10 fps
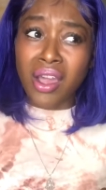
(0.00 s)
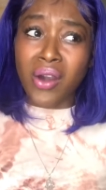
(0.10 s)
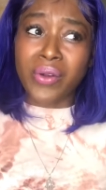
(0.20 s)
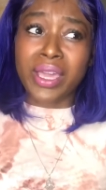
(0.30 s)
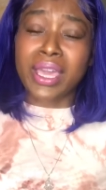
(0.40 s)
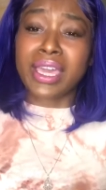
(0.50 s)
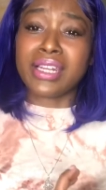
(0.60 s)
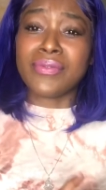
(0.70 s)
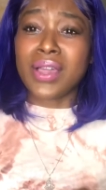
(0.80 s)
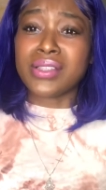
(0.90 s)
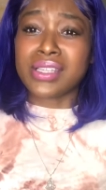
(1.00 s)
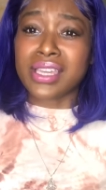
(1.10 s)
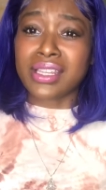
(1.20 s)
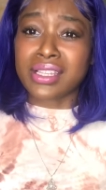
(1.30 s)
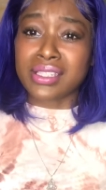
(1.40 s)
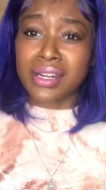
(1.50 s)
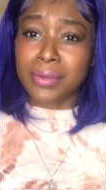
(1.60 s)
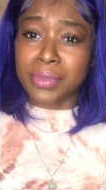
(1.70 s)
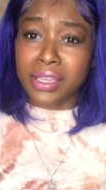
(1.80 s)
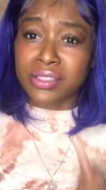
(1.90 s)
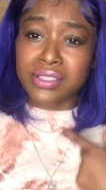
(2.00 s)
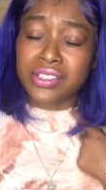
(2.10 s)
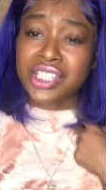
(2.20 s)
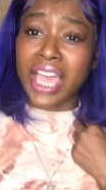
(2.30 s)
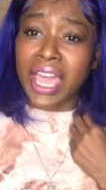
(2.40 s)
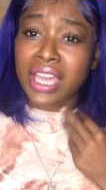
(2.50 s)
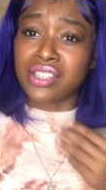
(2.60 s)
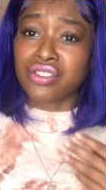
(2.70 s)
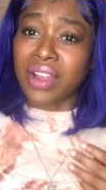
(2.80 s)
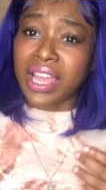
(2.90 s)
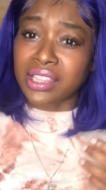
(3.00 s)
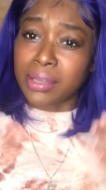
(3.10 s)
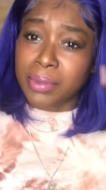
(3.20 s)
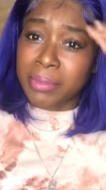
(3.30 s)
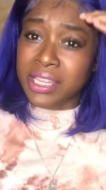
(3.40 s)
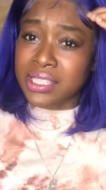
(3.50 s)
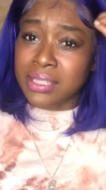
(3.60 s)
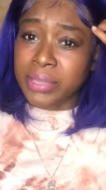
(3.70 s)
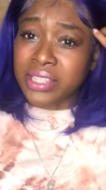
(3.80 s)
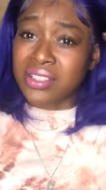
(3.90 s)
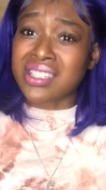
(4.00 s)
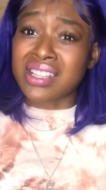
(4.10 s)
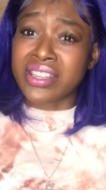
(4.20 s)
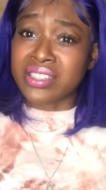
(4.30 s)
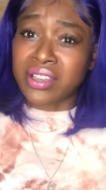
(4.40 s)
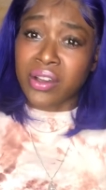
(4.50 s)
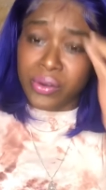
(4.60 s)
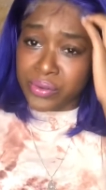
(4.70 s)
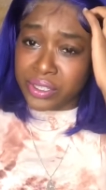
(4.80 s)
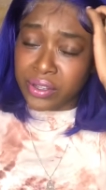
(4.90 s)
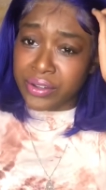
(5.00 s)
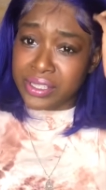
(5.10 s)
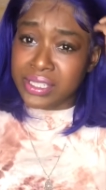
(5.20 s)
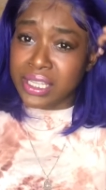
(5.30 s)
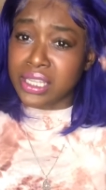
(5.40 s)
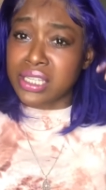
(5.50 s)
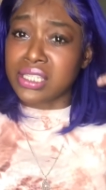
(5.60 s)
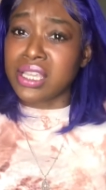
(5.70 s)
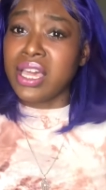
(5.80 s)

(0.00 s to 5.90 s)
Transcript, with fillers: okay and if y'all did get next to them y'all chat and drag them and make it seem like they're sluts and hoes and all these things